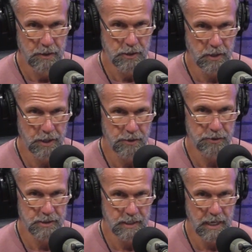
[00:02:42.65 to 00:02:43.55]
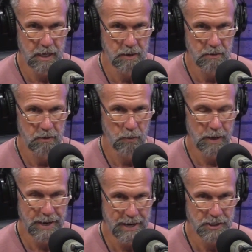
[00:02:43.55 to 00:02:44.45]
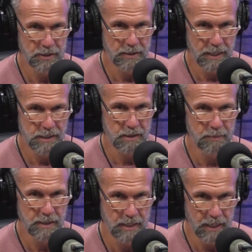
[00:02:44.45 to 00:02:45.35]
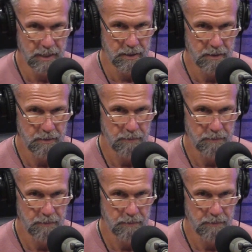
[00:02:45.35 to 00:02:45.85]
to understand what action needs to be taken,